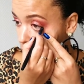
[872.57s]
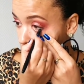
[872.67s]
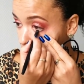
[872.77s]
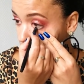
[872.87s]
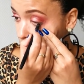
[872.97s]

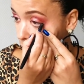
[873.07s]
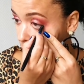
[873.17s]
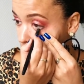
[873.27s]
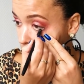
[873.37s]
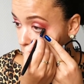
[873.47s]
Rotterdam
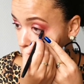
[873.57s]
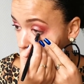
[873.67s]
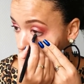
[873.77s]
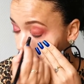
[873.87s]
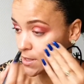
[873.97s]
is
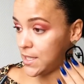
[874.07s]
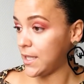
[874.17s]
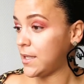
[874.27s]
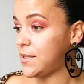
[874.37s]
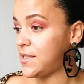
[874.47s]
also the
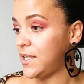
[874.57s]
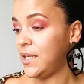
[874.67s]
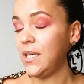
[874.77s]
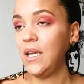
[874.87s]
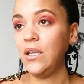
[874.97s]
second
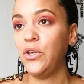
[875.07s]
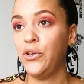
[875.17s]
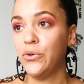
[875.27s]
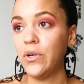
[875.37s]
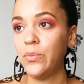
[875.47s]
city in
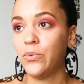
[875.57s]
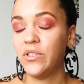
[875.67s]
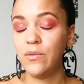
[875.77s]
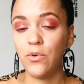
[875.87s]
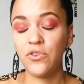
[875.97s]
Europe with
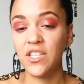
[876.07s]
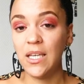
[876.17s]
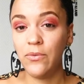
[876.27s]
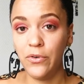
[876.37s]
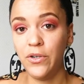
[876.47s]
the most
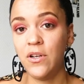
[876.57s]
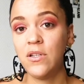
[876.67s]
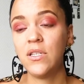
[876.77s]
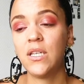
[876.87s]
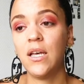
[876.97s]
Cape
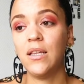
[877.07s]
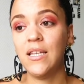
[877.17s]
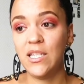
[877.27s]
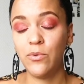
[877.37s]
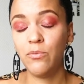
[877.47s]
Verdeans,
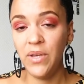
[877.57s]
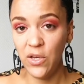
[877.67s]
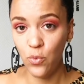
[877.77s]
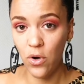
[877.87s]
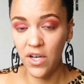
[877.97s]
Lisbon
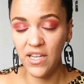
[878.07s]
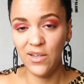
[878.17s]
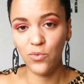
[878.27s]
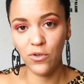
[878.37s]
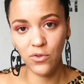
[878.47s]
being one,
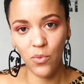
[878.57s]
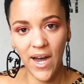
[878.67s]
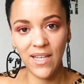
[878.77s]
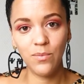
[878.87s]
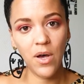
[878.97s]
and
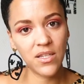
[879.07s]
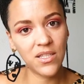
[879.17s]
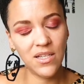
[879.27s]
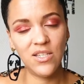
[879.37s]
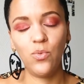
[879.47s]
worldwide
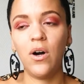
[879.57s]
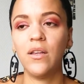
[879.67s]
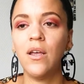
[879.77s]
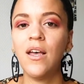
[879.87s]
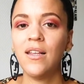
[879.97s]
Boston is
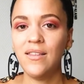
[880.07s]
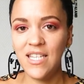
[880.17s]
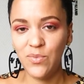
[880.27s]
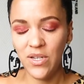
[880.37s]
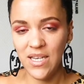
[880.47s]
one,
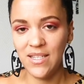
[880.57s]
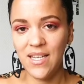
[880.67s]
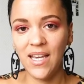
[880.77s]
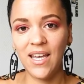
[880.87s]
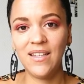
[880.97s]
Lisbon is
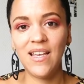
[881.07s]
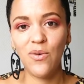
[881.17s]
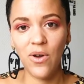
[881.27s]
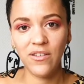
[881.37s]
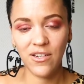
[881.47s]
second,
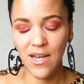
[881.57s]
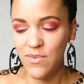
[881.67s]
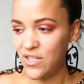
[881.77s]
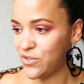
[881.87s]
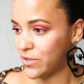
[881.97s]
and Rotterdam
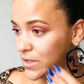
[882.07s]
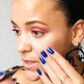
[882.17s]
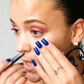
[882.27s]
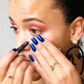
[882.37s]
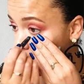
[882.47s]
is third.
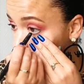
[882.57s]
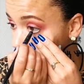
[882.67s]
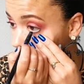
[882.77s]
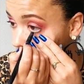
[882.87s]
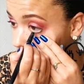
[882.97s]

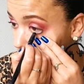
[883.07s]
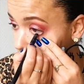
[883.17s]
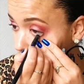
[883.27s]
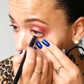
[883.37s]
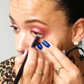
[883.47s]
So I thought,
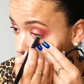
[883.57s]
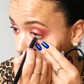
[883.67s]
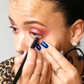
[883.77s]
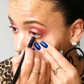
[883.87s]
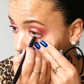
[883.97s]
worst
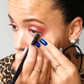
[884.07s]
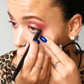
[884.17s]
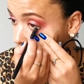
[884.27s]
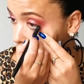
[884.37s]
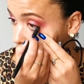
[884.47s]
case,
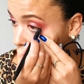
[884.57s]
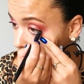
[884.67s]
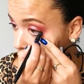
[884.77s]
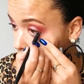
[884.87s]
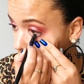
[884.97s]
if the
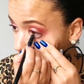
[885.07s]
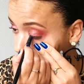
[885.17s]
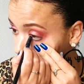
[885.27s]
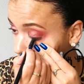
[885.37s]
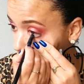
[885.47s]
local
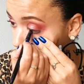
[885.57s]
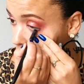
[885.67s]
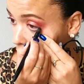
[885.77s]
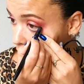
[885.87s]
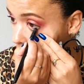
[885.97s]
people are
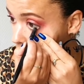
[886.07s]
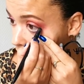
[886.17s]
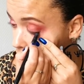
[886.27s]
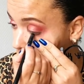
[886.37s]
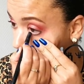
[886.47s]
horrible, I
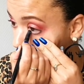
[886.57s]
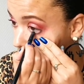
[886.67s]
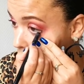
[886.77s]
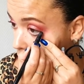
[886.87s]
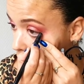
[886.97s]
have my
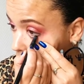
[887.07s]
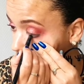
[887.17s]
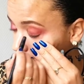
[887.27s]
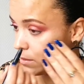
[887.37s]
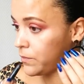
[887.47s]
people
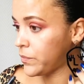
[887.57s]
here.